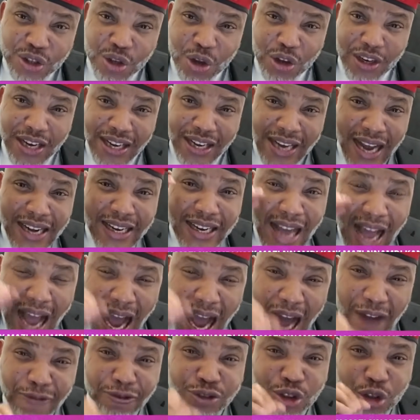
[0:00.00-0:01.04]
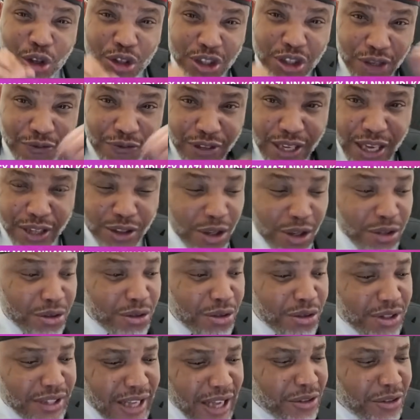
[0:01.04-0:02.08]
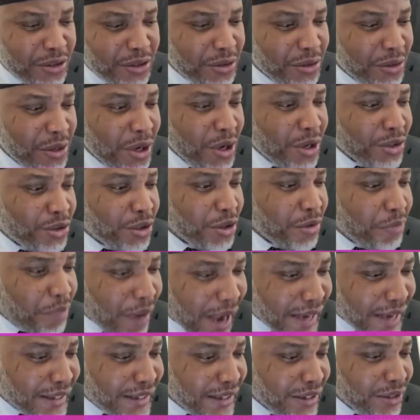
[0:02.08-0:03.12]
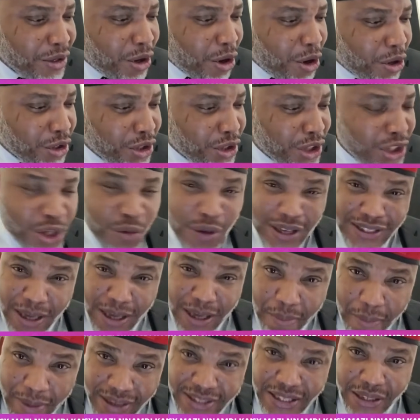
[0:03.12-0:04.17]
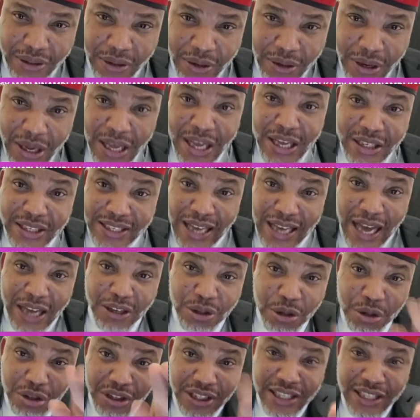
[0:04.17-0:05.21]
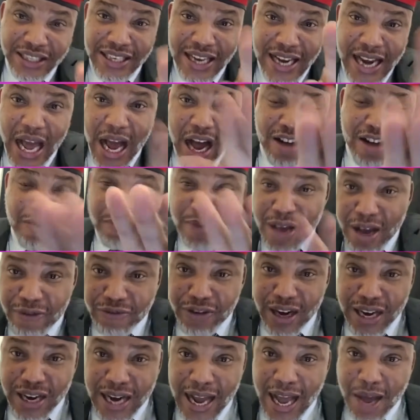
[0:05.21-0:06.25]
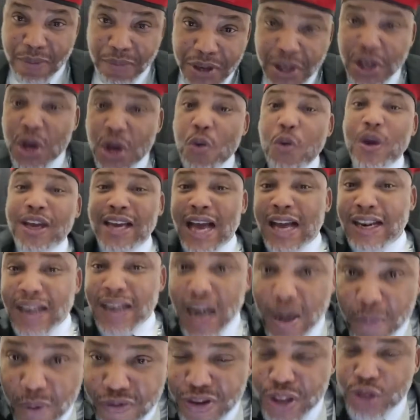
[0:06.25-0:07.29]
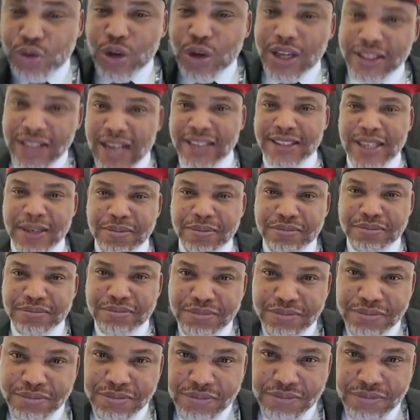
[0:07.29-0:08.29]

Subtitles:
So they can have justification to say to Biden or the US ambassador, can you see they now have Biafran army? We can now move in to attack them.